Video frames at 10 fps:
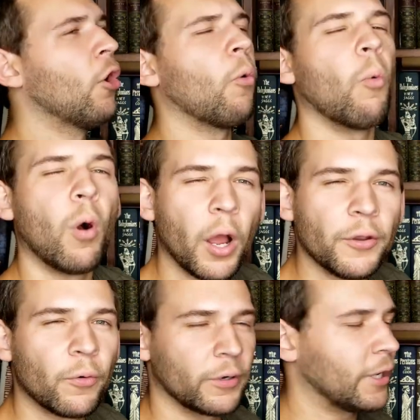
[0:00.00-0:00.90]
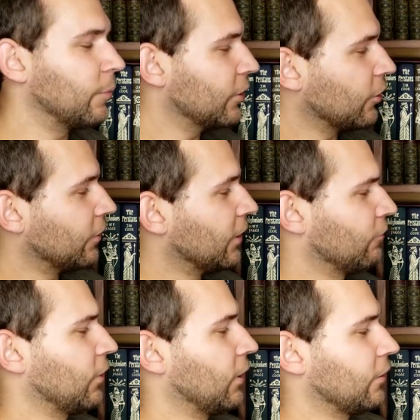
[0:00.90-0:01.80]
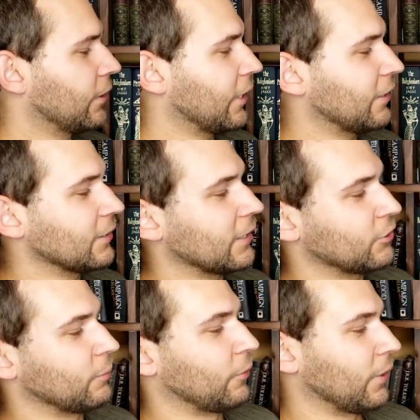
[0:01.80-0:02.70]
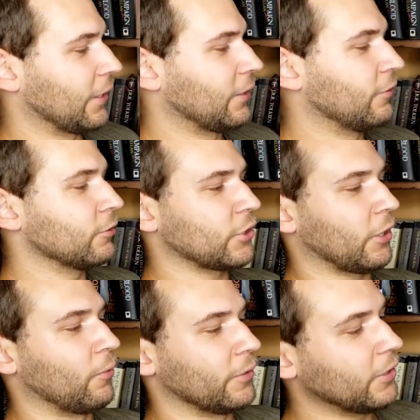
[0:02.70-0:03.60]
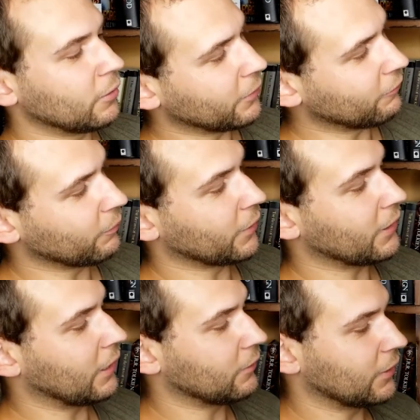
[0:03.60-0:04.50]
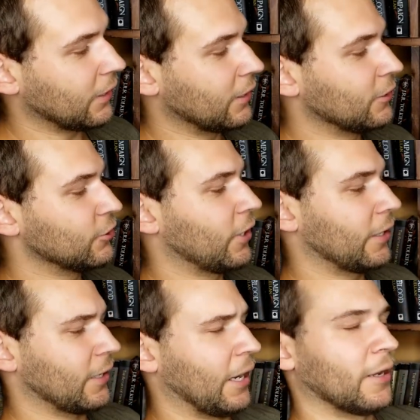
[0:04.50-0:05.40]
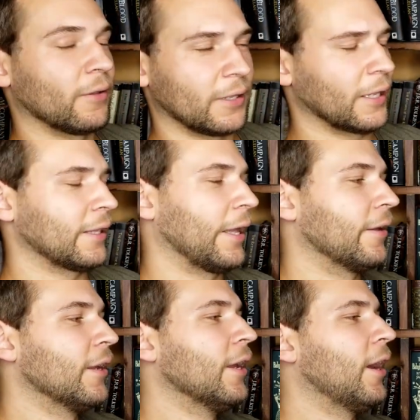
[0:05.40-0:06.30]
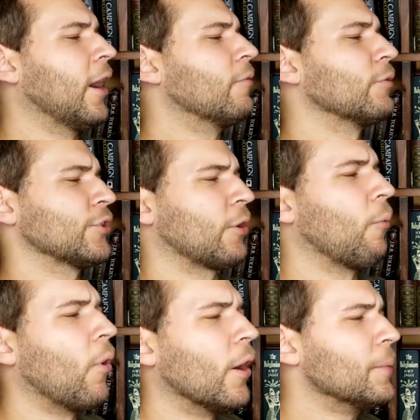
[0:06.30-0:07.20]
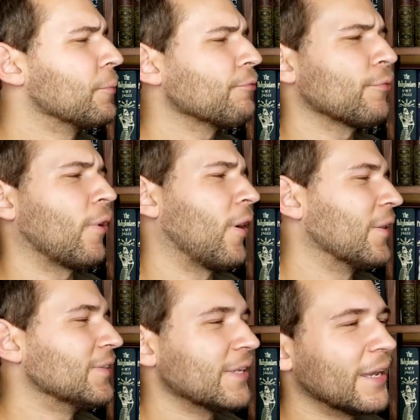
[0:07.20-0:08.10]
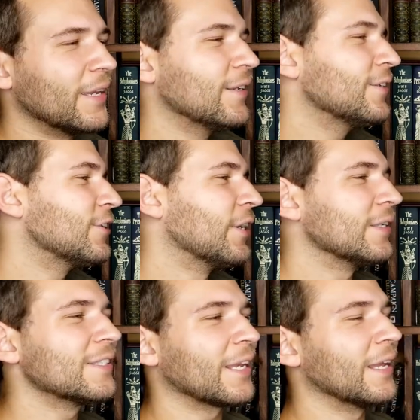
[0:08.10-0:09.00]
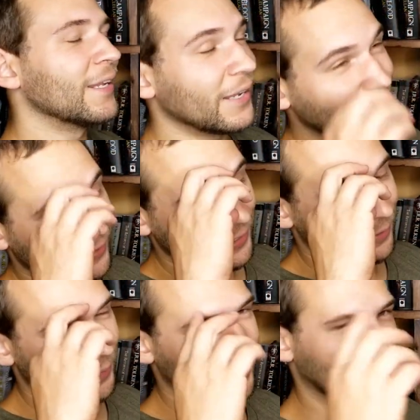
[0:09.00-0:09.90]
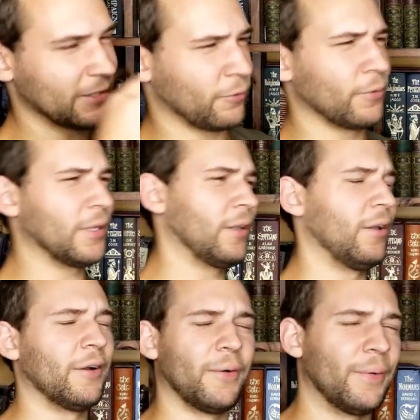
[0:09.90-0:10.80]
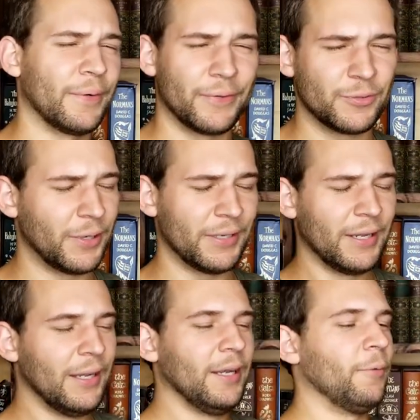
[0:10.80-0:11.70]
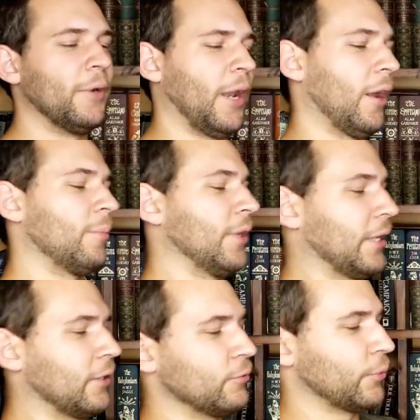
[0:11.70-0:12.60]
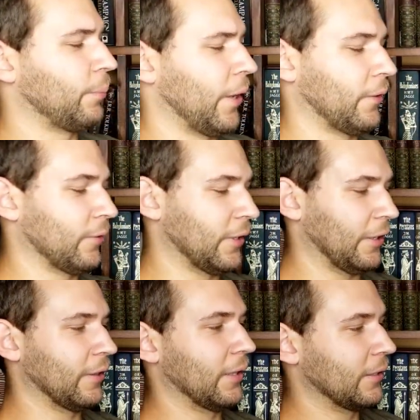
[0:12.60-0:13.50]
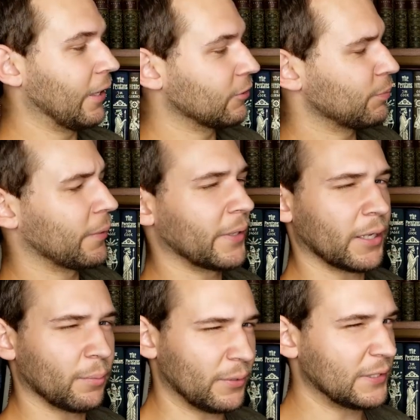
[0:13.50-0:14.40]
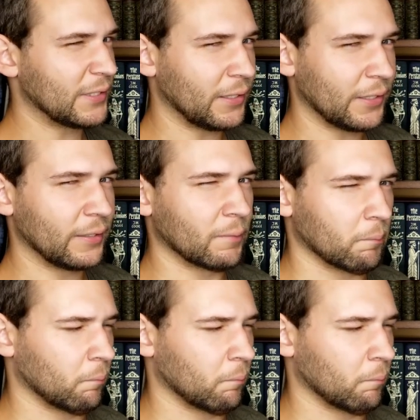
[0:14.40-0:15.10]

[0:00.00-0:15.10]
one horned helmet, though it didn't really look like that. That's actually more like there's like a horned helmet from the Celtic age that kind of looked like that. Um, there was like one Bronze Age Scandinavian helmet that has like really long horns, but would not have been like used in battle or anything like that. It was probably like a priestly